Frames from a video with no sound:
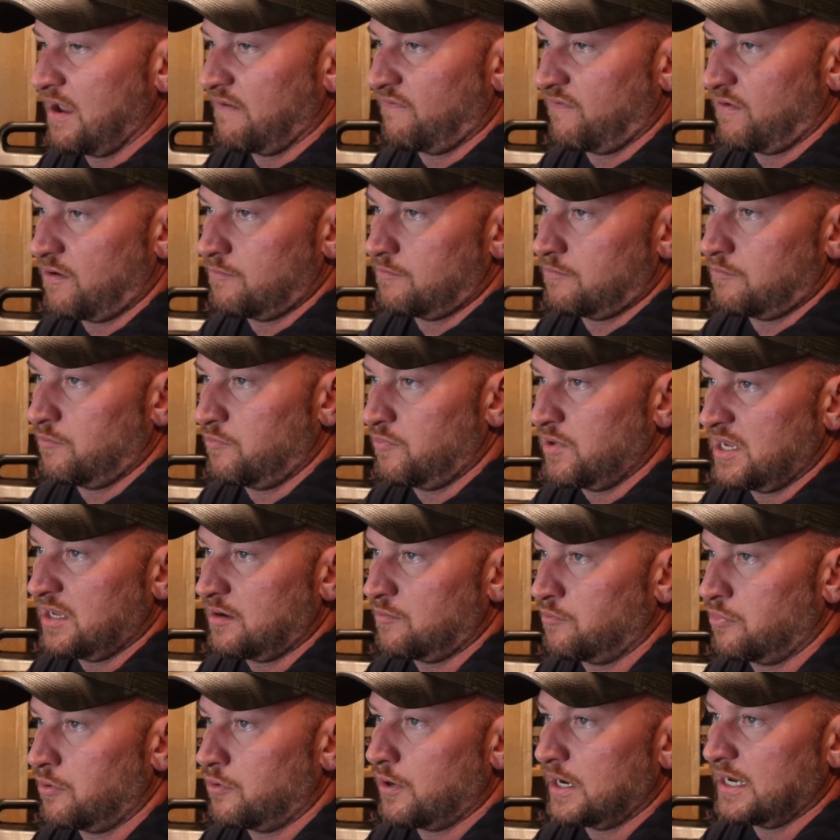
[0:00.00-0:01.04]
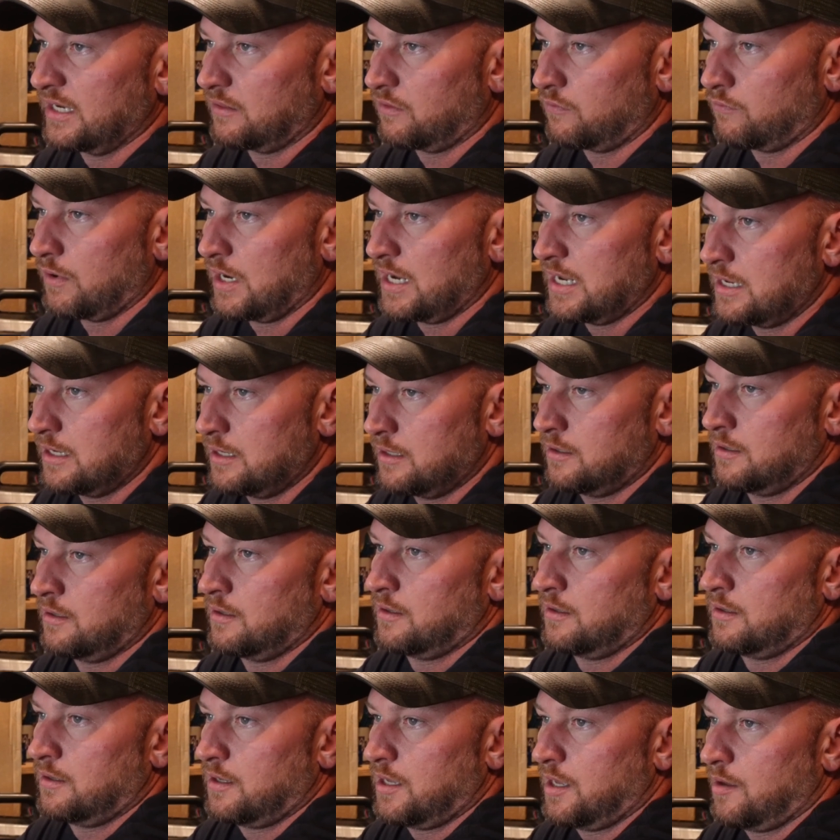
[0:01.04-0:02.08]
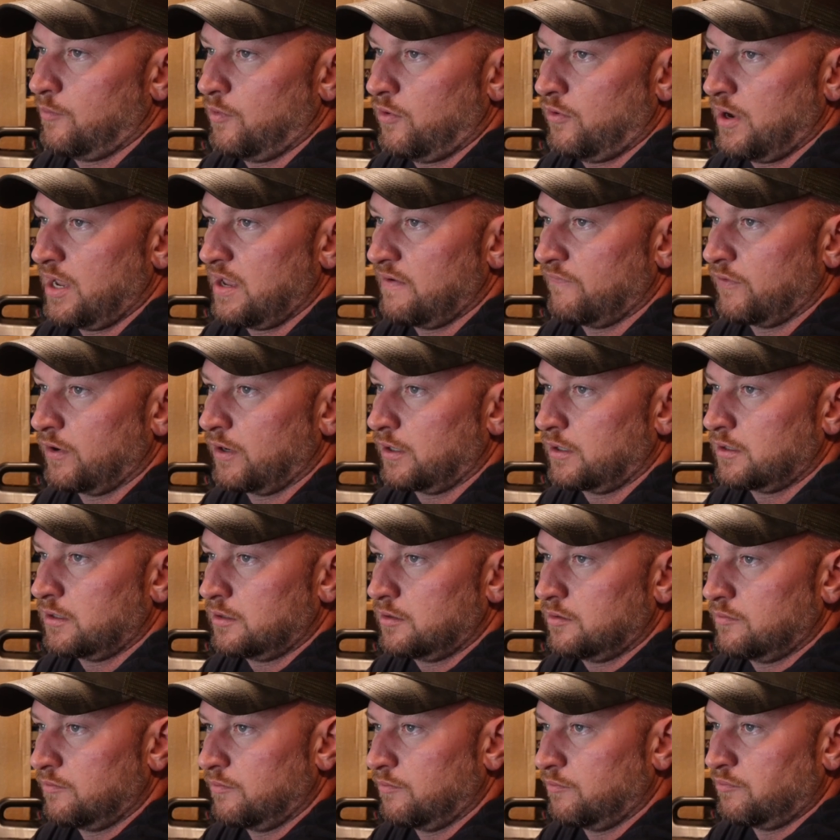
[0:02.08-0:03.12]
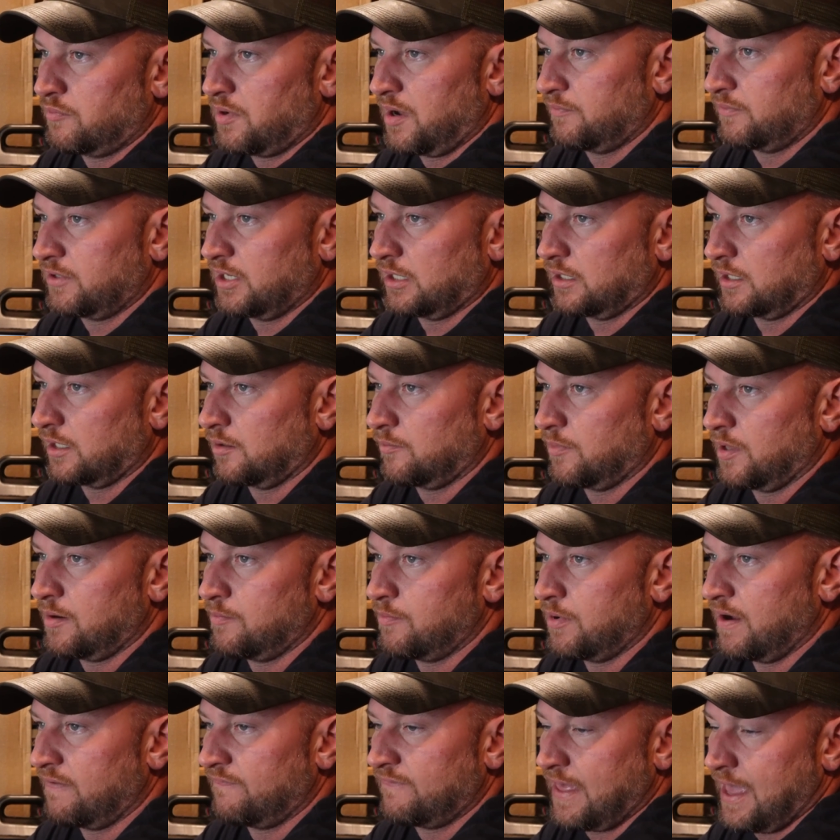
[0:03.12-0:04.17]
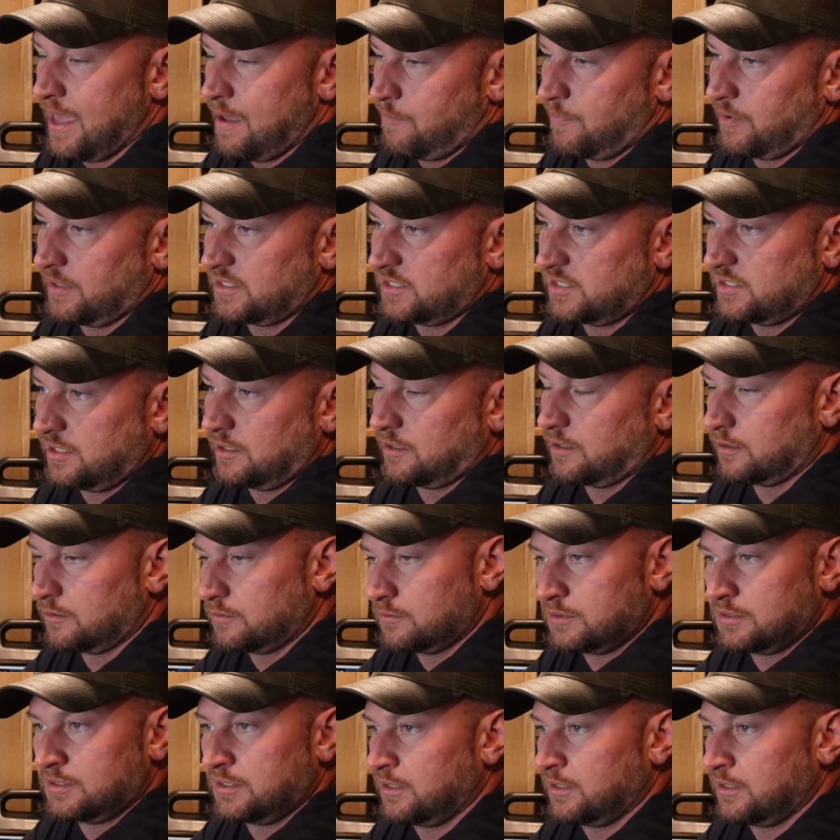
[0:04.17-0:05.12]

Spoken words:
from being 0.3 MOA vertical, bumped it a little bit above that, but still,